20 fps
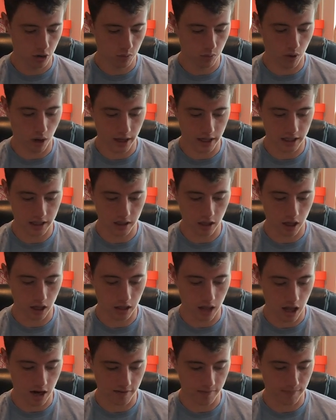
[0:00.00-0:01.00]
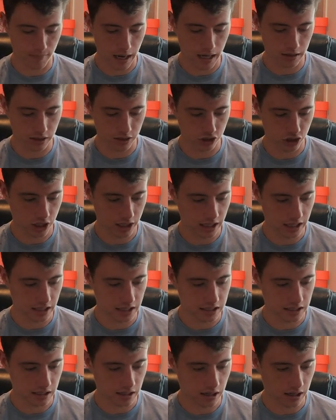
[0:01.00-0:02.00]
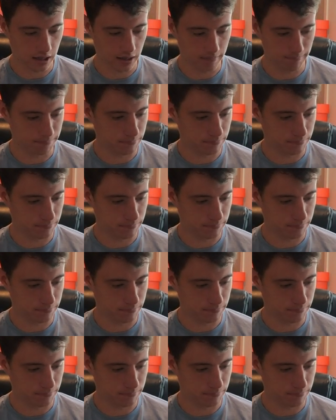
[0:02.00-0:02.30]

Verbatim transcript: running a lot of mileage in it um,